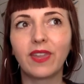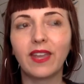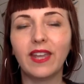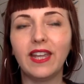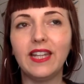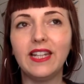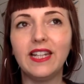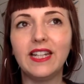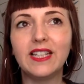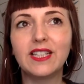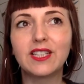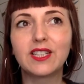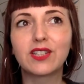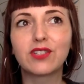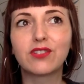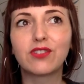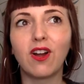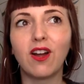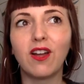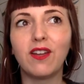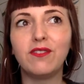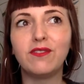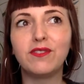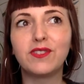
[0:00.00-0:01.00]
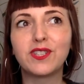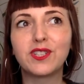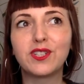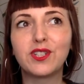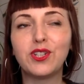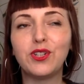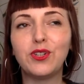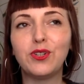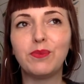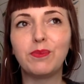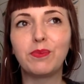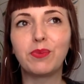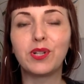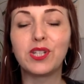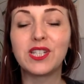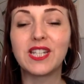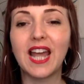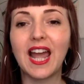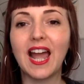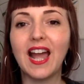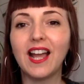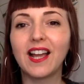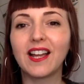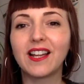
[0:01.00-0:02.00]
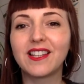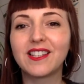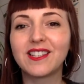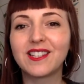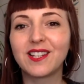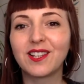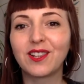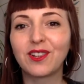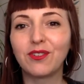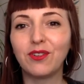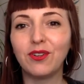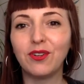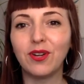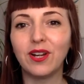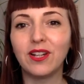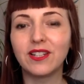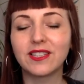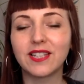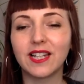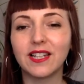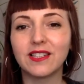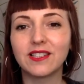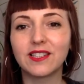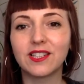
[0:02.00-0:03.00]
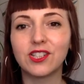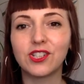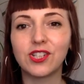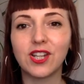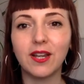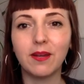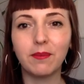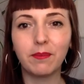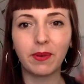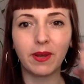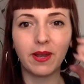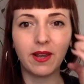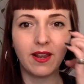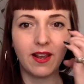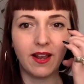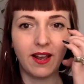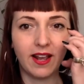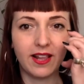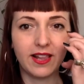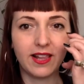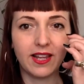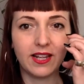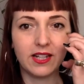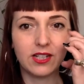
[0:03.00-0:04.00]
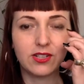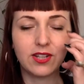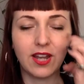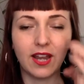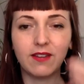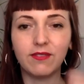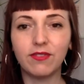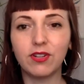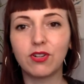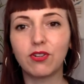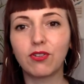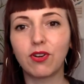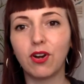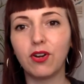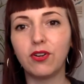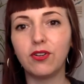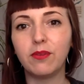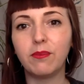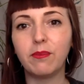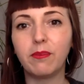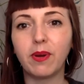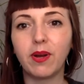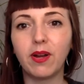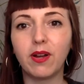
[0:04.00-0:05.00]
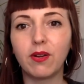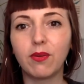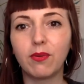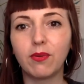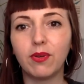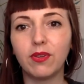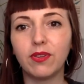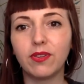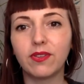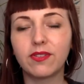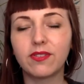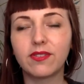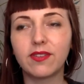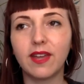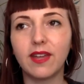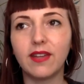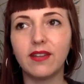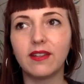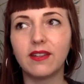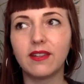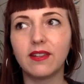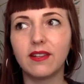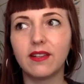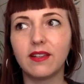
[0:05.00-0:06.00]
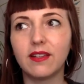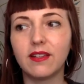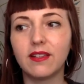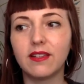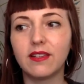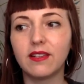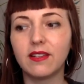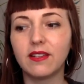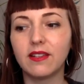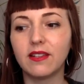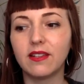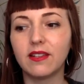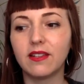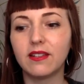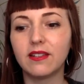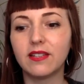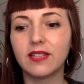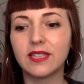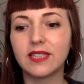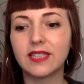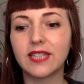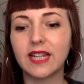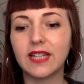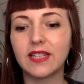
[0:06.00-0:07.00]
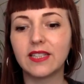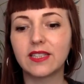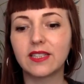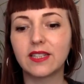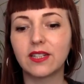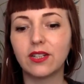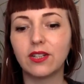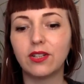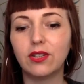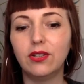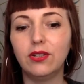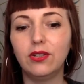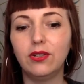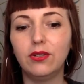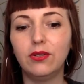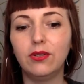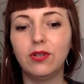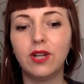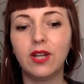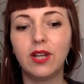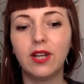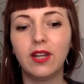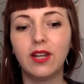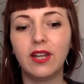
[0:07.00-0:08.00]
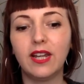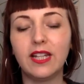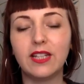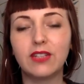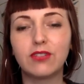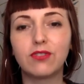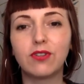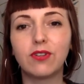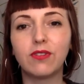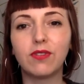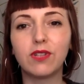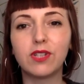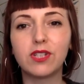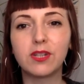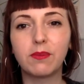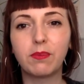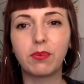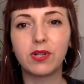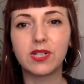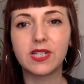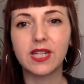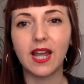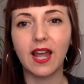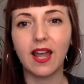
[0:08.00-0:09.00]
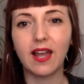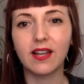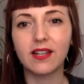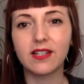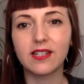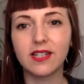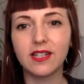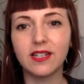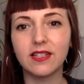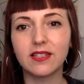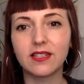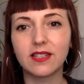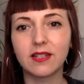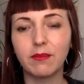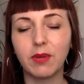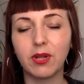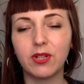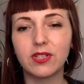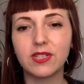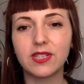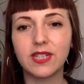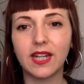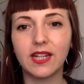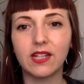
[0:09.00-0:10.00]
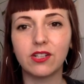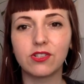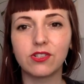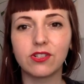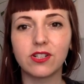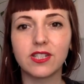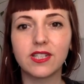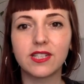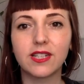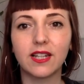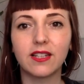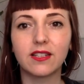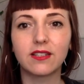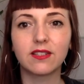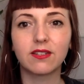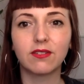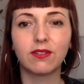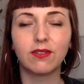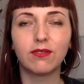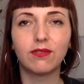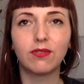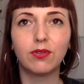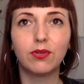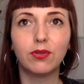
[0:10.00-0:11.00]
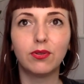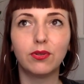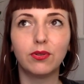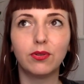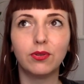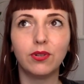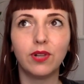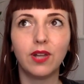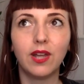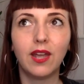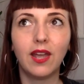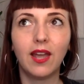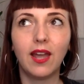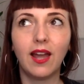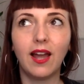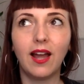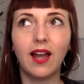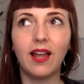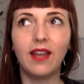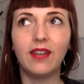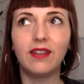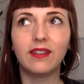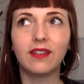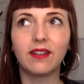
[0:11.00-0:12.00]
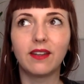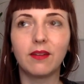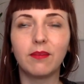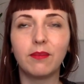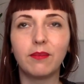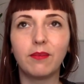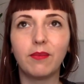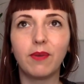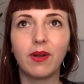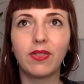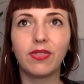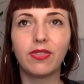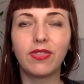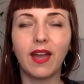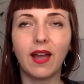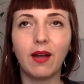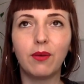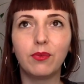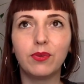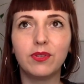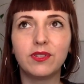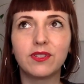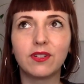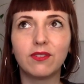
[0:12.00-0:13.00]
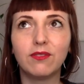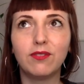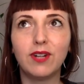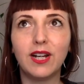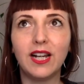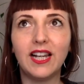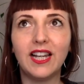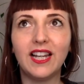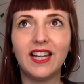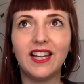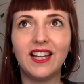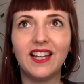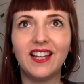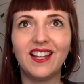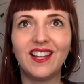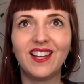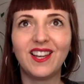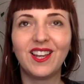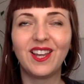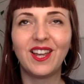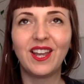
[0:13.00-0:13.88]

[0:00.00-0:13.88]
Enid strives to protect through her censorship. I think David Cronenberg once said that the, the censor who is driven to protect is the most dangerous censor of all. And um, that was a really